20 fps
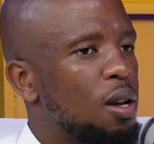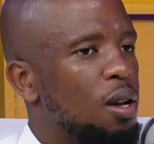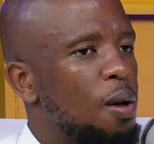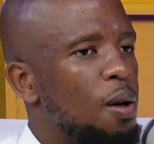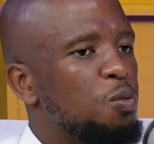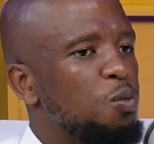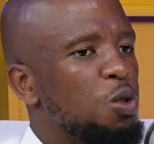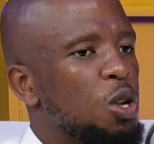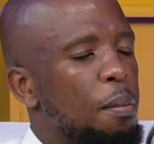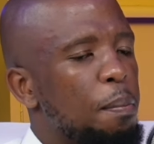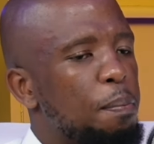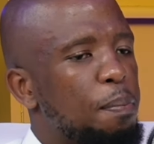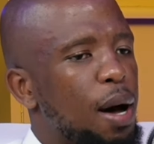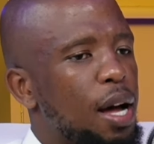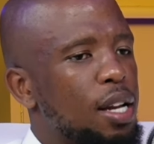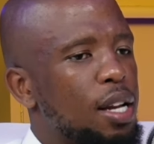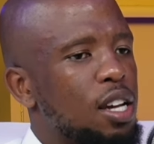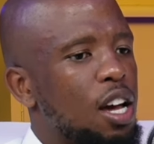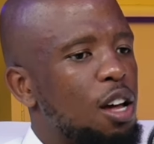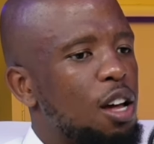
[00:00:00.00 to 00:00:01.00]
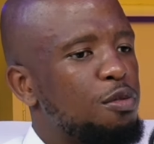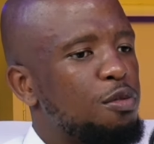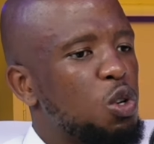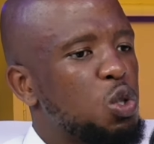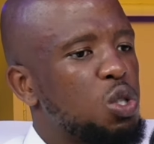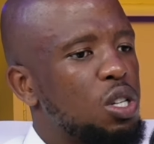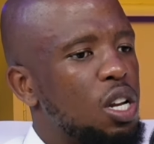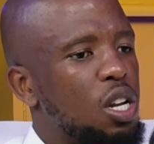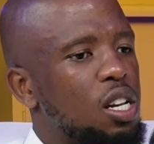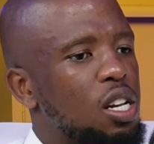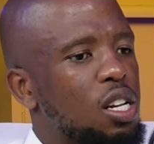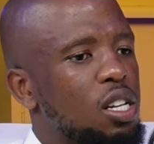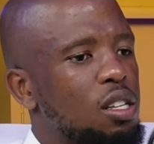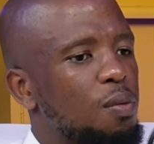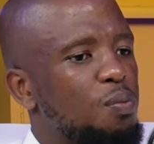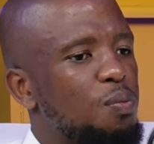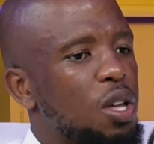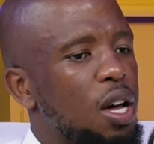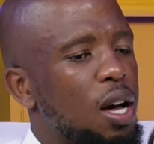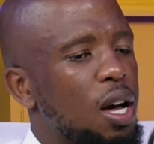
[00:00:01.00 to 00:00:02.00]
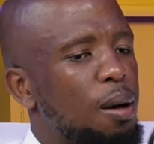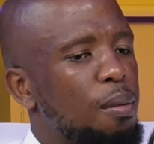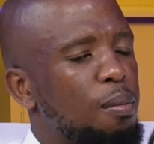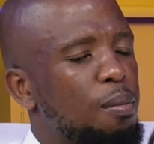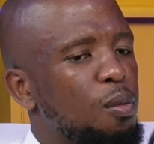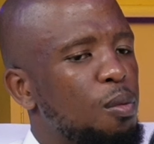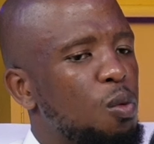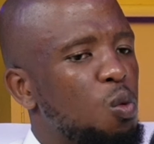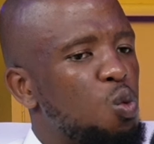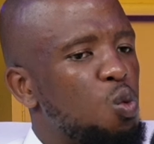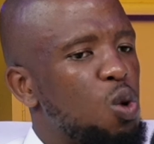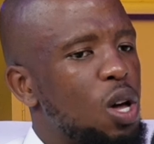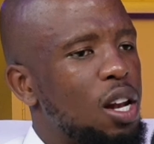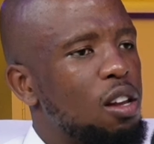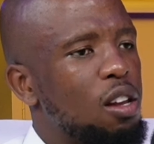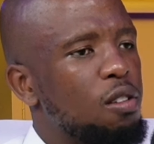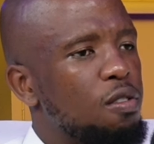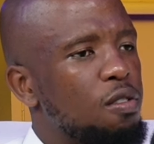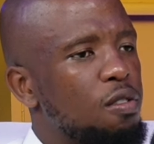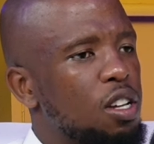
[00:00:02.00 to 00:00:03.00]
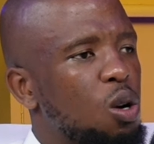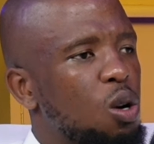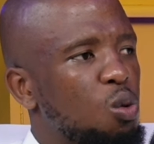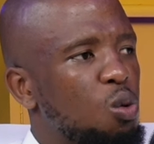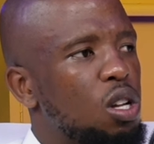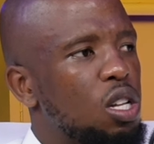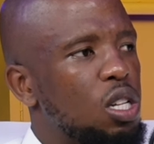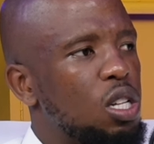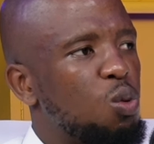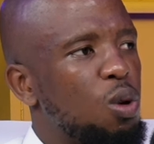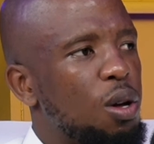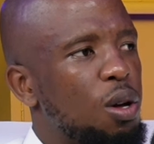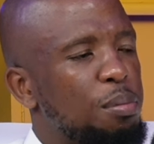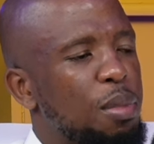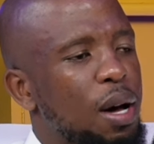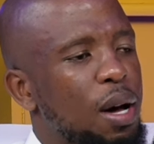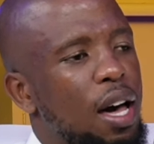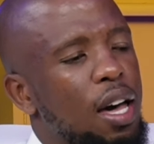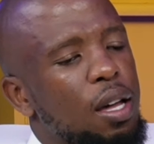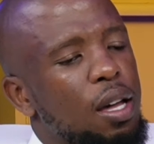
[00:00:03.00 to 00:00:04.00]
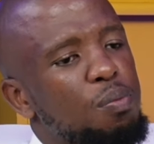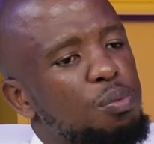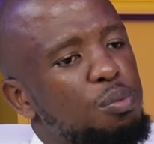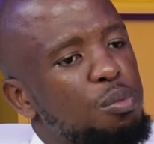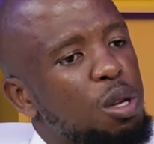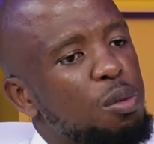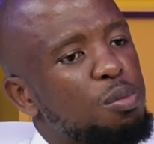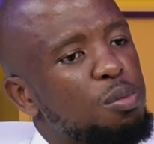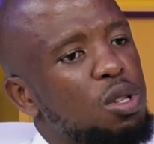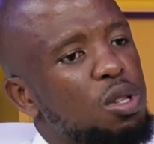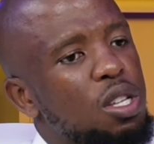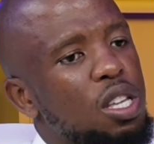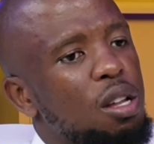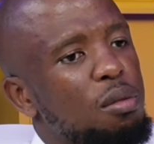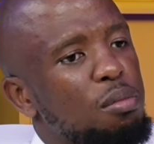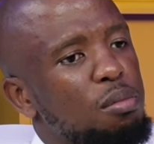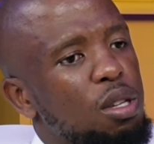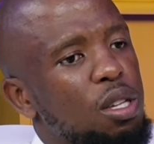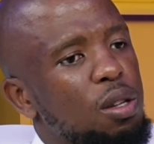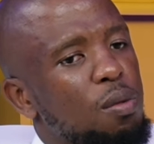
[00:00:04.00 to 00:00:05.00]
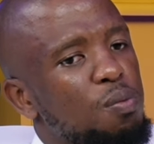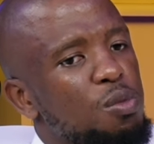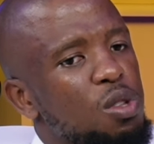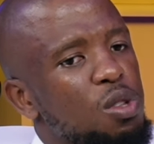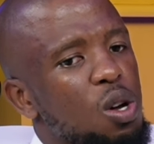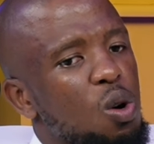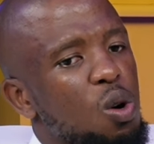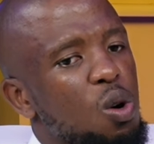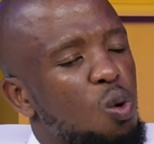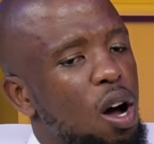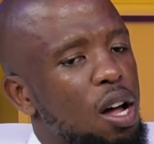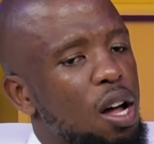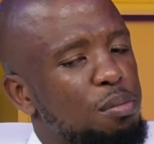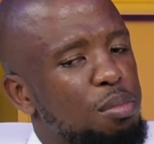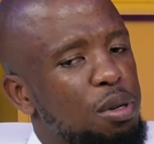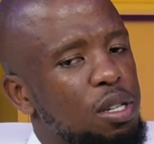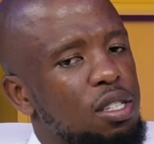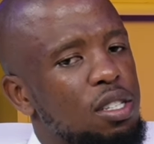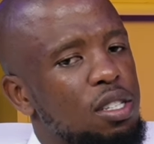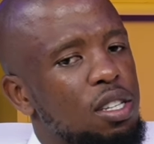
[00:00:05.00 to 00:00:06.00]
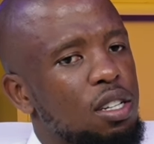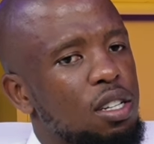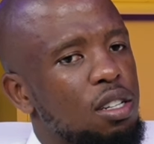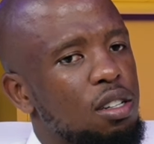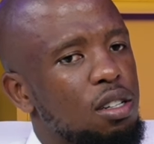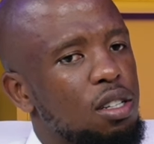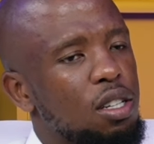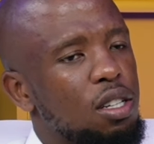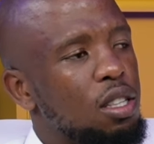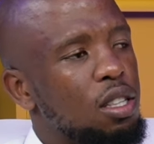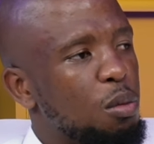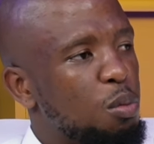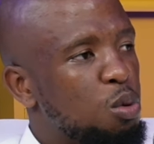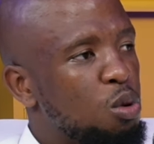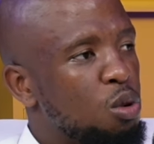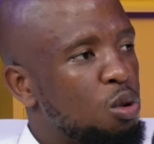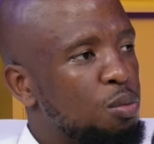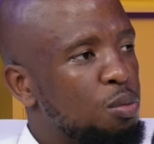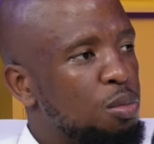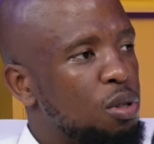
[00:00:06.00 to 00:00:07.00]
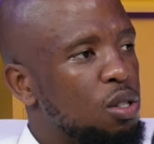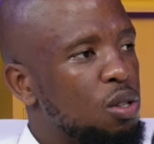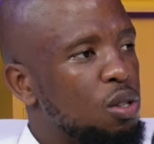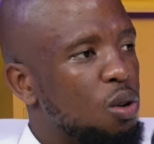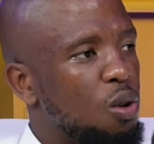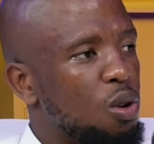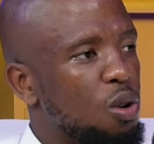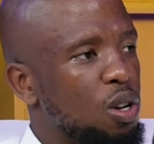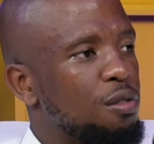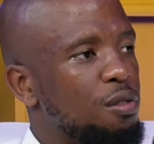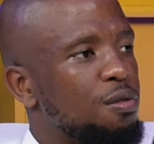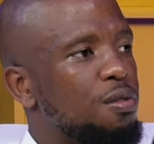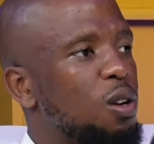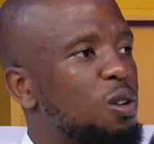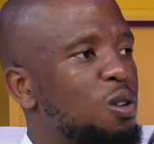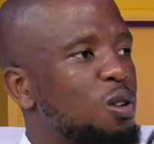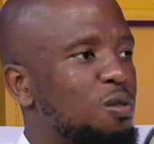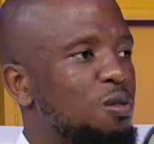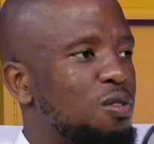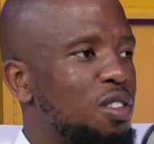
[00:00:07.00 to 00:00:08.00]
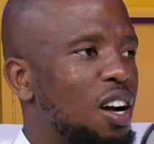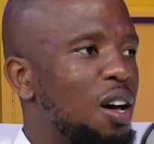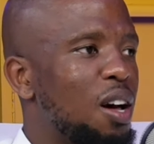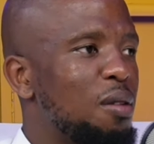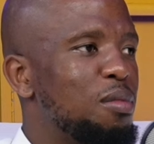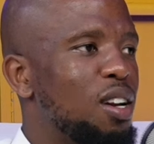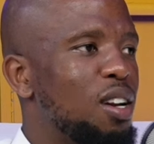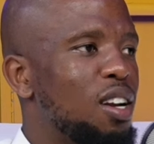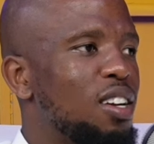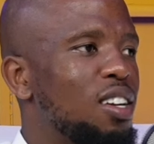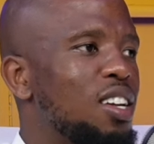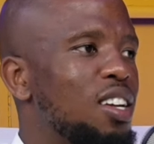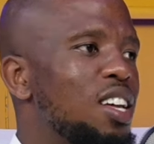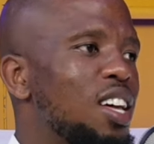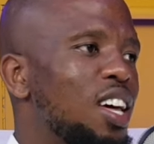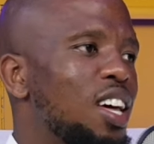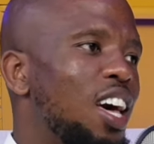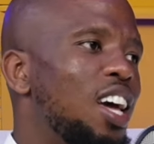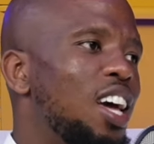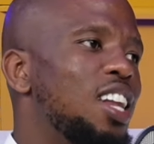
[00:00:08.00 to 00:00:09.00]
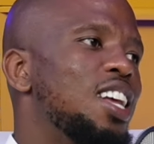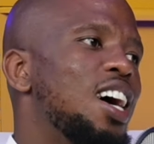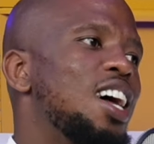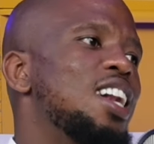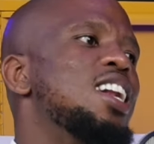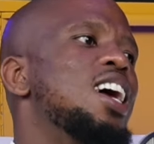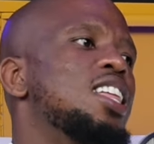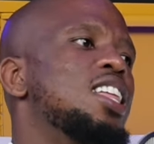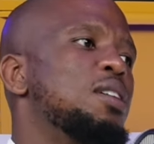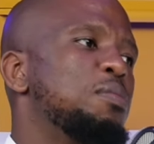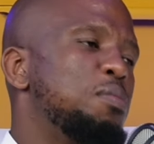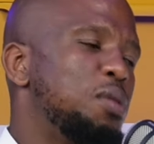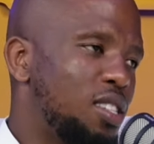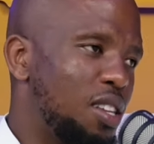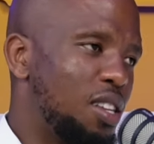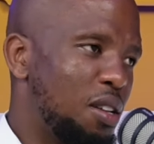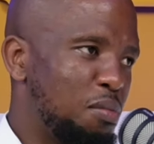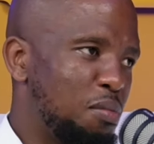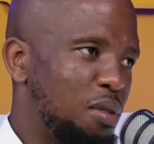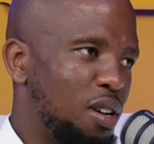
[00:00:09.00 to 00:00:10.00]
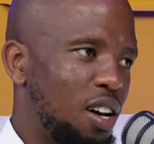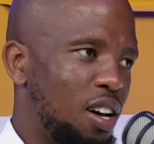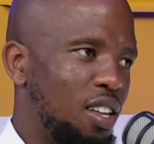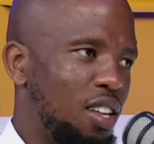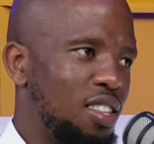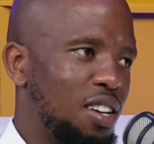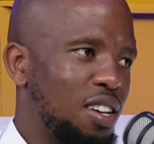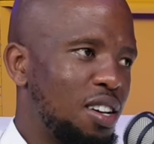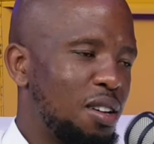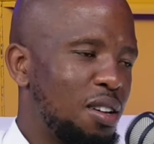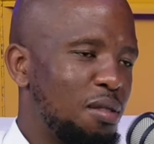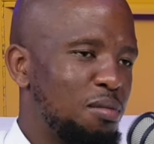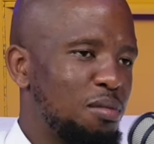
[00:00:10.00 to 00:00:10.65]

Mm. But unfortunately, um, we are living in the world whereby people can be one person in the pulpit or in front of the mm. camera and another person behind the camera.